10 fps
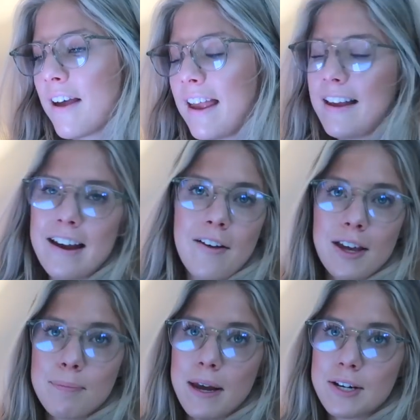and how
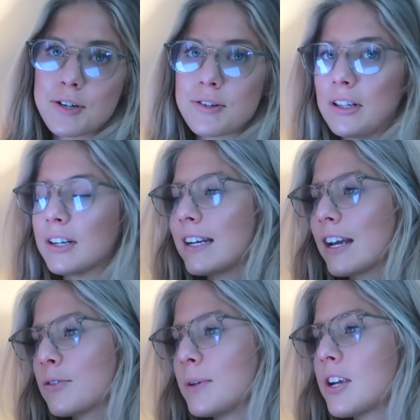like pictures look
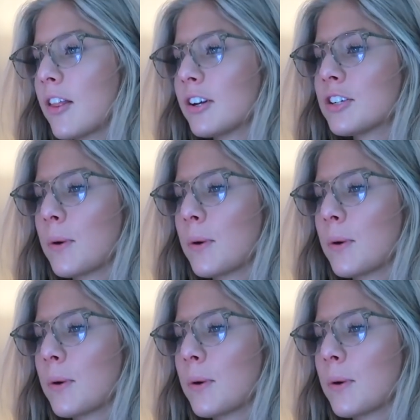next to each other.